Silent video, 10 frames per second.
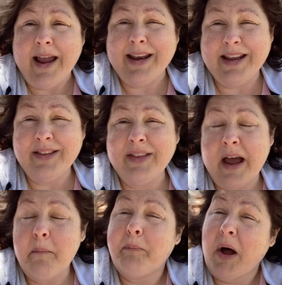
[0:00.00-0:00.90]
and in
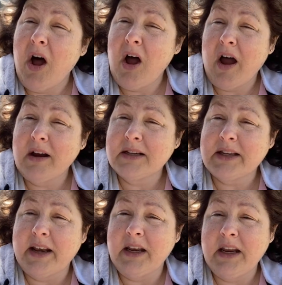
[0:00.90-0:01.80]
that box,
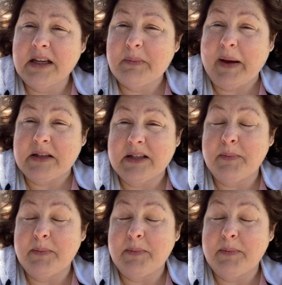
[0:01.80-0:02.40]
I didn't expect it